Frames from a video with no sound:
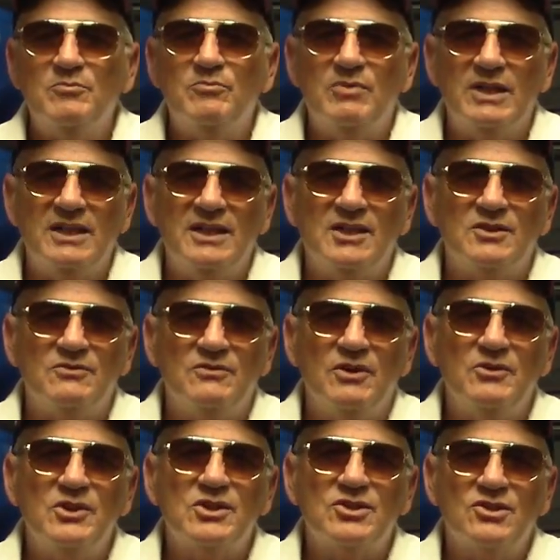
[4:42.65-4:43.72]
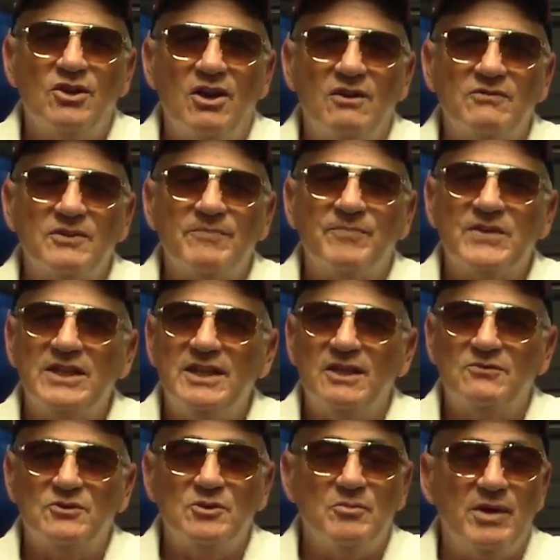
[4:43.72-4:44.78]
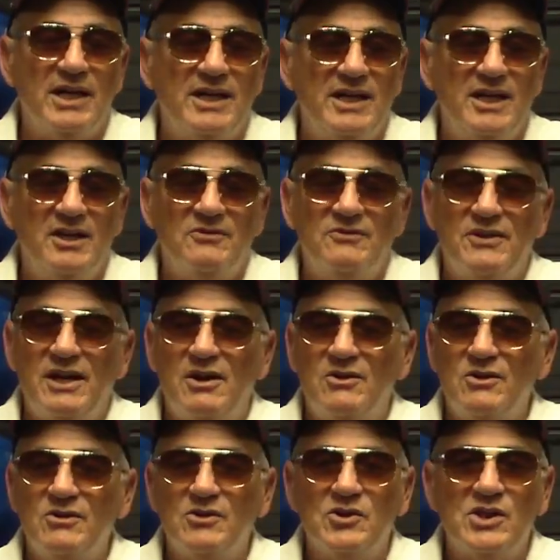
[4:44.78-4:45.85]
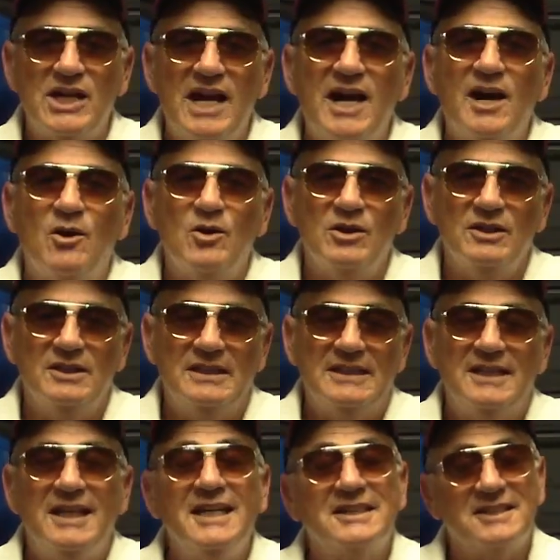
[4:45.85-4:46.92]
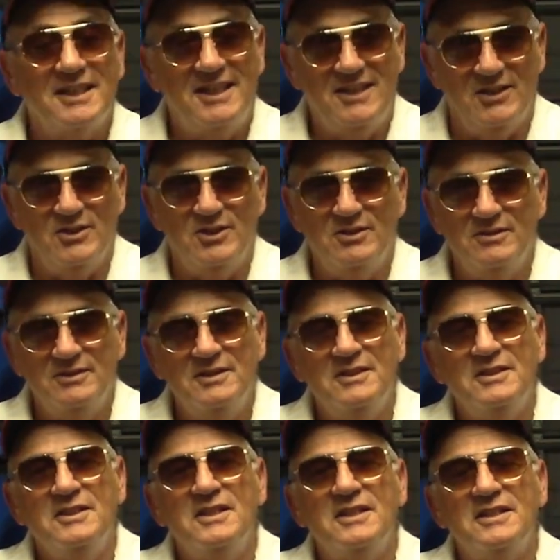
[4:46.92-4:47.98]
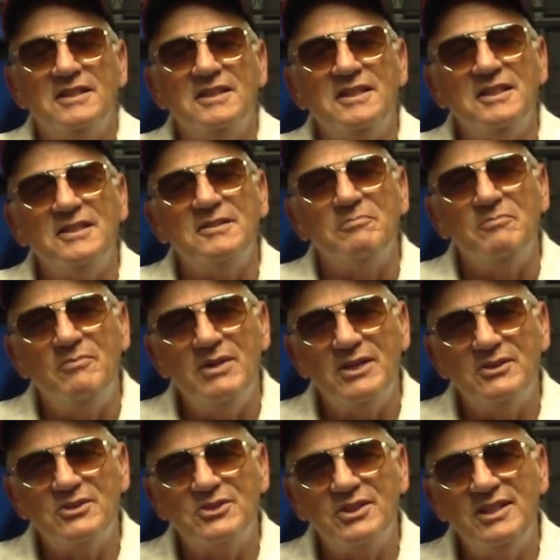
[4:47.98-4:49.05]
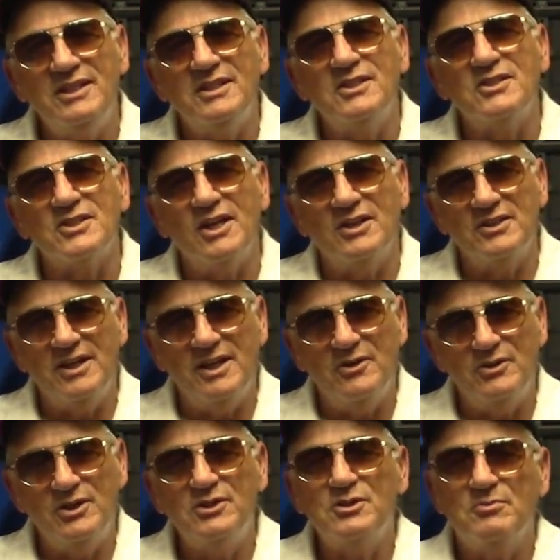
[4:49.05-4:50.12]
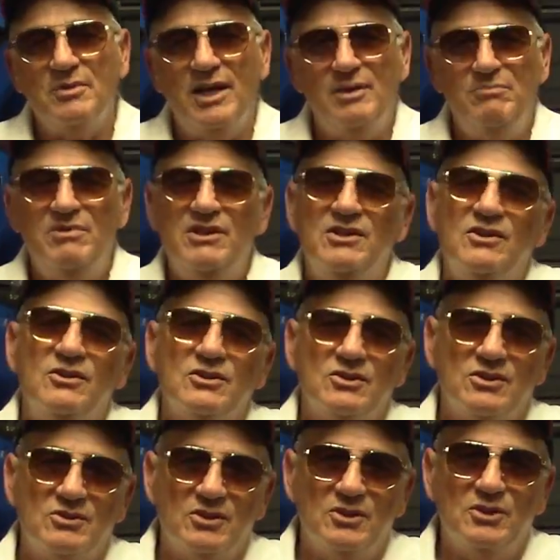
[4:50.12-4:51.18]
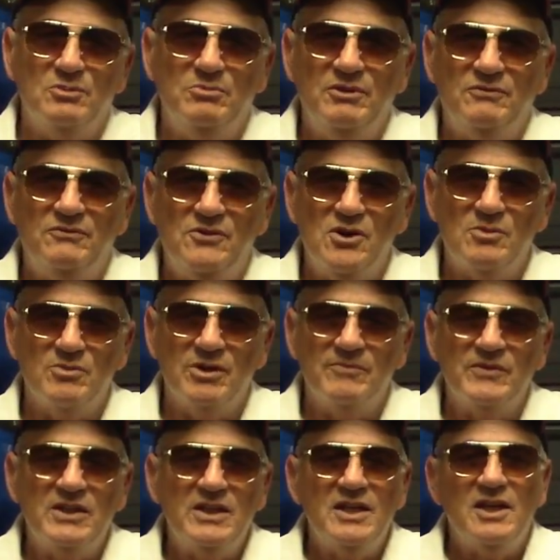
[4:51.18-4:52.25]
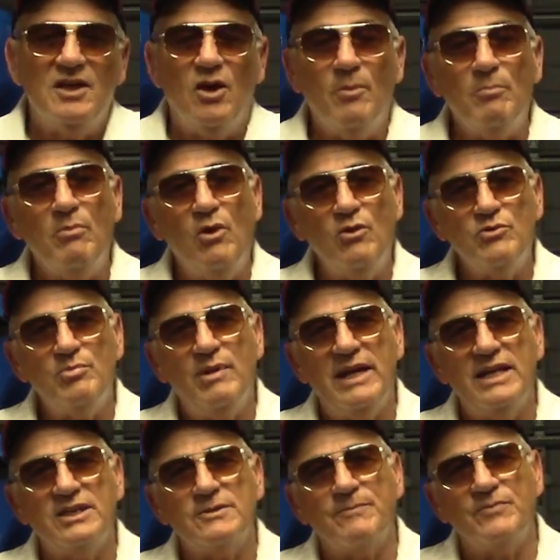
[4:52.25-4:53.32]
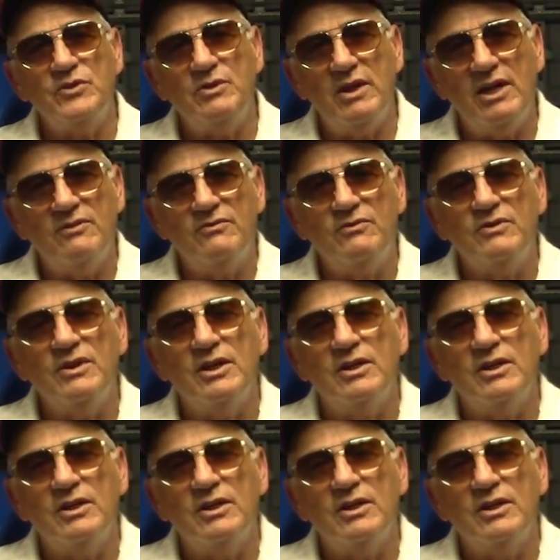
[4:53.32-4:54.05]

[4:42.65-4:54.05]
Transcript: but it's very soft, and after about a half hour or an hour, it's a killer. The better seat is on the Heritage, in my opinion, because it's a little bit firmer. On both bikes, you have